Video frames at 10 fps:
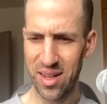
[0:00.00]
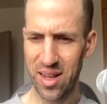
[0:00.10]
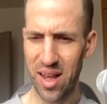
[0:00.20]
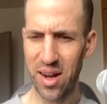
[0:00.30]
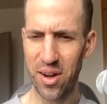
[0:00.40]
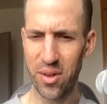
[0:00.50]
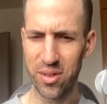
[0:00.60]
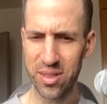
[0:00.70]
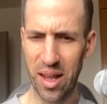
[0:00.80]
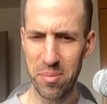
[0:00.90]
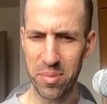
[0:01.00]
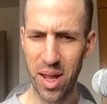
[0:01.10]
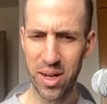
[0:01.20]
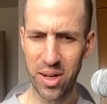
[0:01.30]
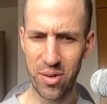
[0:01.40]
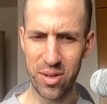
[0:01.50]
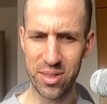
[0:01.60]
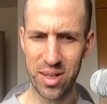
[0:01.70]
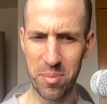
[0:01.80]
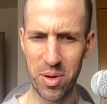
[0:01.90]
I don't know, I'm kind of curious.
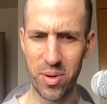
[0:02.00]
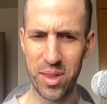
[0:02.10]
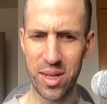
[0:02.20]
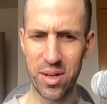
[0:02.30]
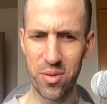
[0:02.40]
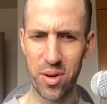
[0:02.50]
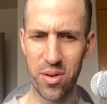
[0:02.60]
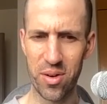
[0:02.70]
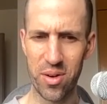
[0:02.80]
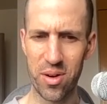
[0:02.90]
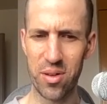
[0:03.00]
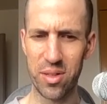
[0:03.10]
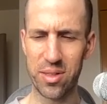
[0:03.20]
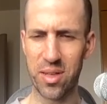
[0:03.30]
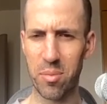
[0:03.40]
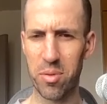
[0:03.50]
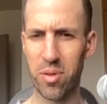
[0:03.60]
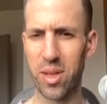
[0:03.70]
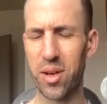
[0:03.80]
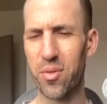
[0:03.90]
I'm going to read the intro, or at least skim through
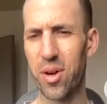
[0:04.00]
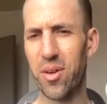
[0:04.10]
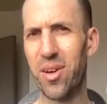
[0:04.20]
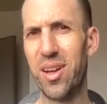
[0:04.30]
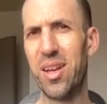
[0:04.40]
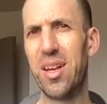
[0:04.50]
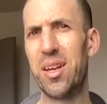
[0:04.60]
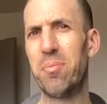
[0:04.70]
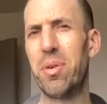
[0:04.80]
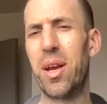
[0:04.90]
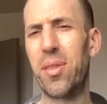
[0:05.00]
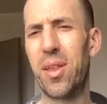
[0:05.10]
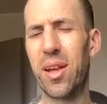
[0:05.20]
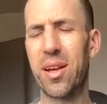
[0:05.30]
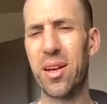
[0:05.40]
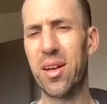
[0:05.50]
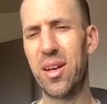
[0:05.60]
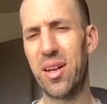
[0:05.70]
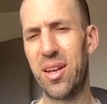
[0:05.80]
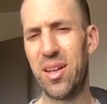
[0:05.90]
the intro. But I think, uh,
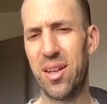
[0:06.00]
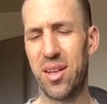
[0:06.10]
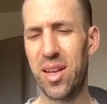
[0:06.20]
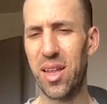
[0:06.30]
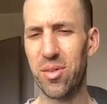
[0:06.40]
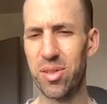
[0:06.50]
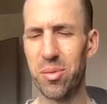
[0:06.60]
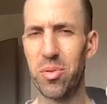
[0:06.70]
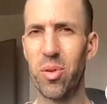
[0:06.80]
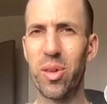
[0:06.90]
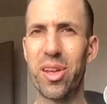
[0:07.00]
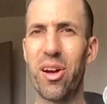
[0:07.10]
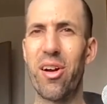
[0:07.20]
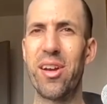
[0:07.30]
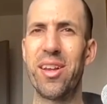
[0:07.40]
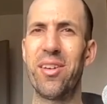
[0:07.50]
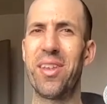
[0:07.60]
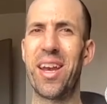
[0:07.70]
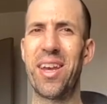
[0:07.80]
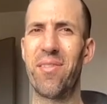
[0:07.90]
yeah, there's some cool looking art in here that
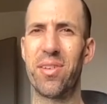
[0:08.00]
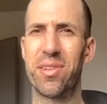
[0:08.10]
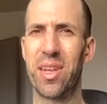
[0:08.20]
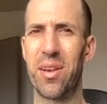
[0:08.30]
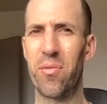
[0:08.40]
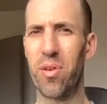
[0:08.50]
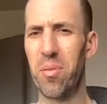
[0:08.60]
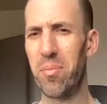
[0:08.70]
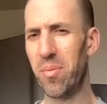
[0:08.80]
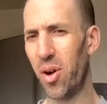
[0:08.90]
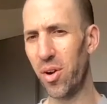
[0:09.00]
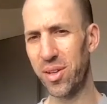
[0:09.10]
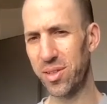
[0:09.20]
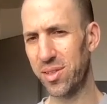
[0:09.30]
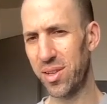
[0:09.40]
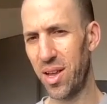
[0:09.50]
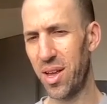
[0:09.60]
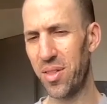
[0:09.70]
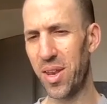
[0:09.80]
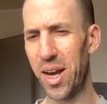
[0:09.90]
I'd never seen from artists
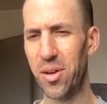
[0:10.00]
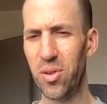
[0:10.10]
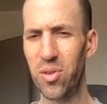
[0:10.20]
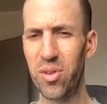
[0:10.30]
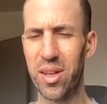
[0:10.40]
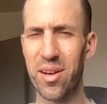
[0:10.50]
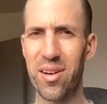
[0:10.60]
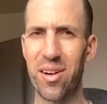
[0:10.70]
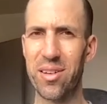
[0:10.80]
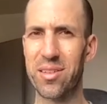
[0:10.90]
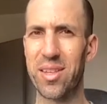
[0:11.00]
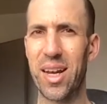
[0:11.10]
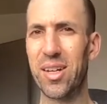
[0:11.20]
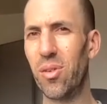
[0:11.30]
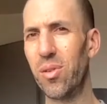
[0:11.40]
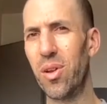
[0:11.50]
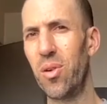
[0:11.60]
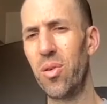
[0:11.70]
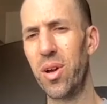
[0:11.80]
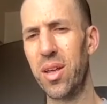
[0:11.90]
that I knew and artists that I don't
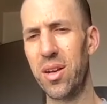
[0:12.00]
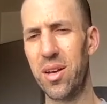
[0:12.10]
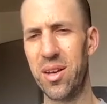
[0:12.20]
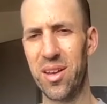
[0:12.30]
know. And